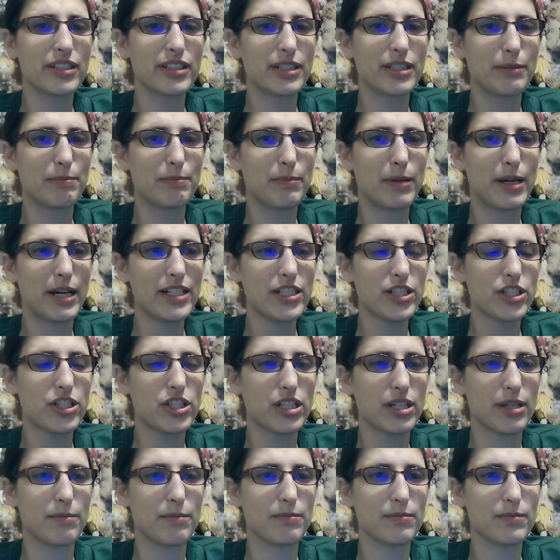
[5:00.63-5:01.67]
she
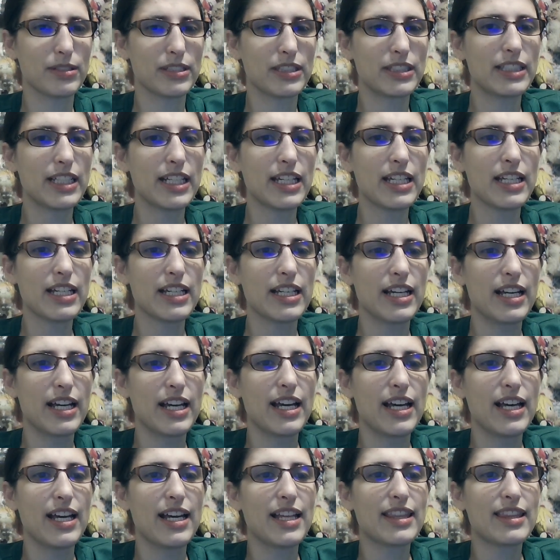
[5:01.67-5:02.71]
punched him. See,
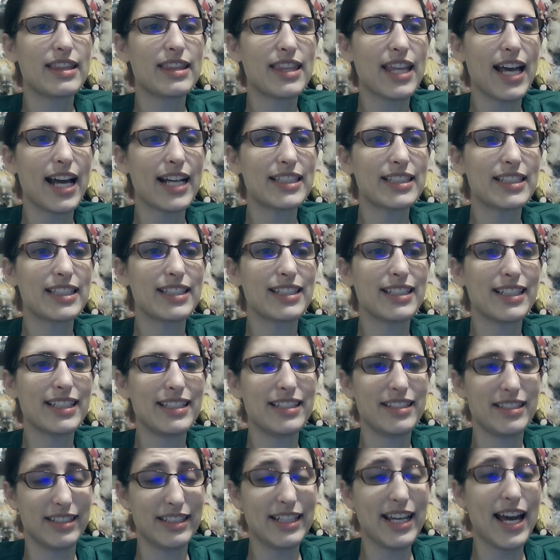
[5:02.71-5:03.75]
that's the,
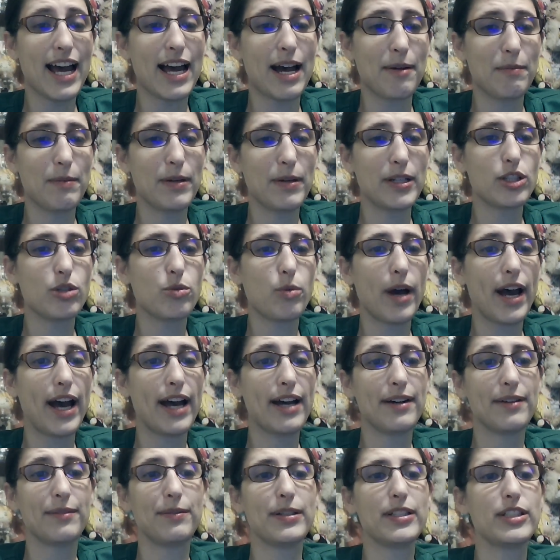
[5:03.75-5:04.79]
and yeah, when
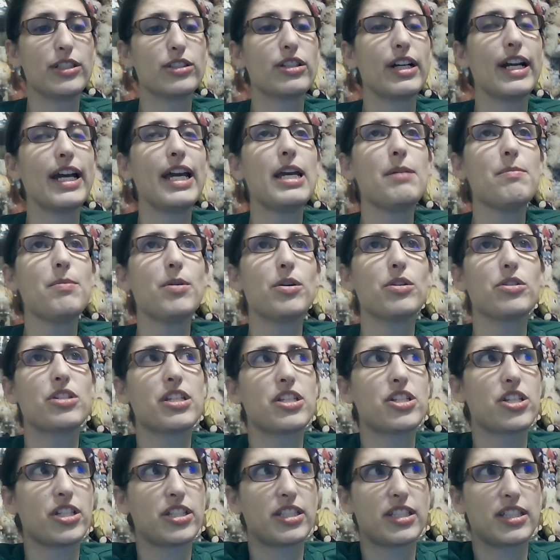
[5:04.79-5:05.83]
you're able to
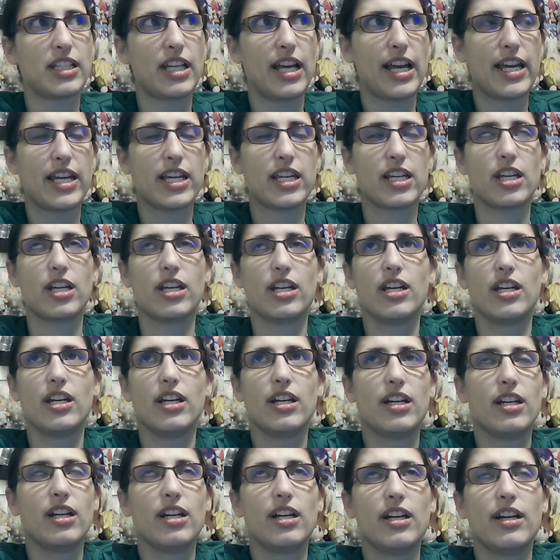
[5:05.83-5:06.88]
just like
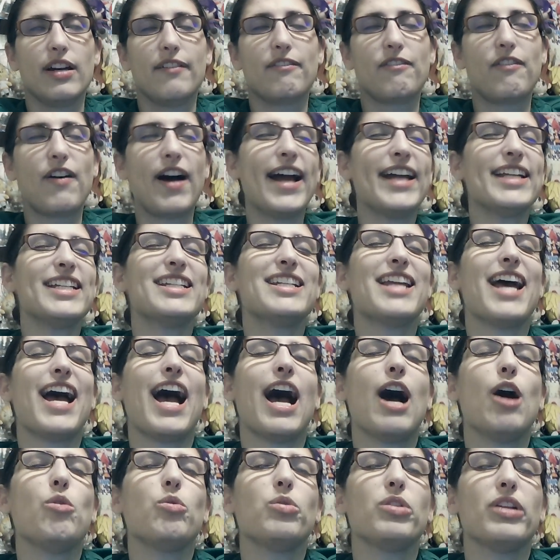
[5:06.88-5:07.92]
find an
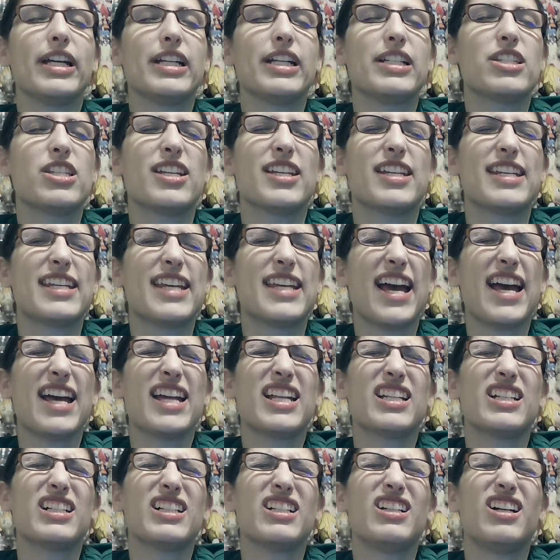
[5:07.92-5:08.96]
outlet to
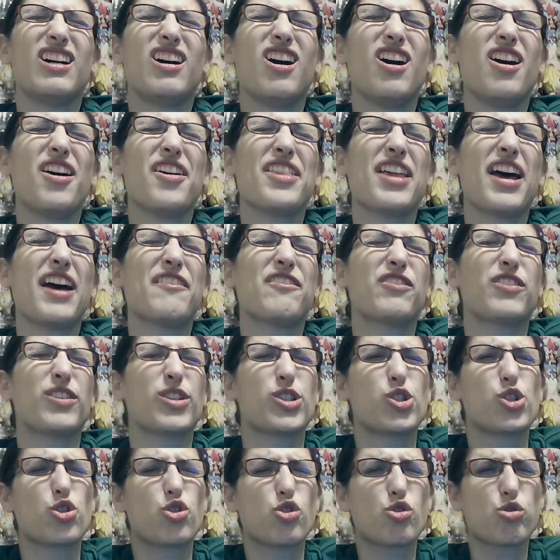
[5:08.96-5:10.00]
get all that
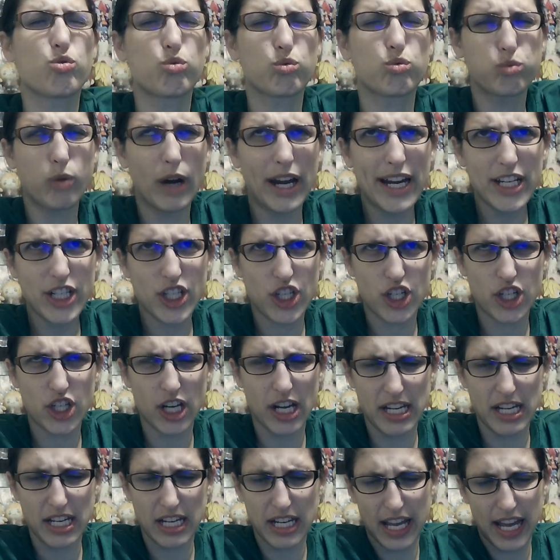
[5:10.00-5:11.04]

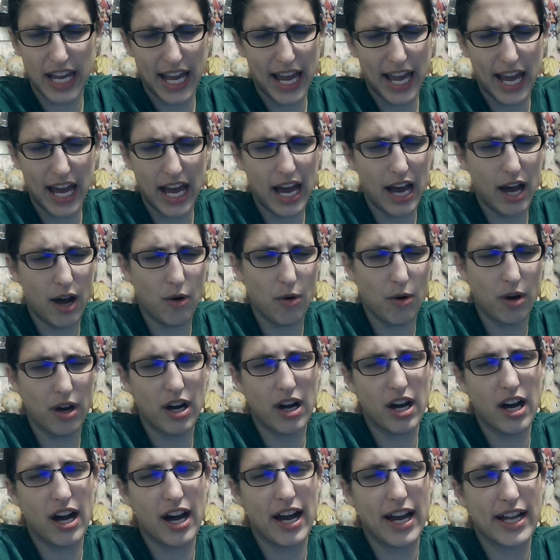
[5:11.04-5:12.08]
frustration out
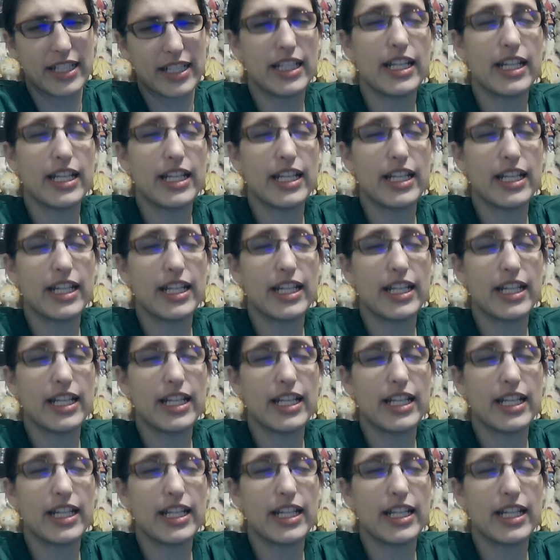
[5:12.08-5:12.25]
on,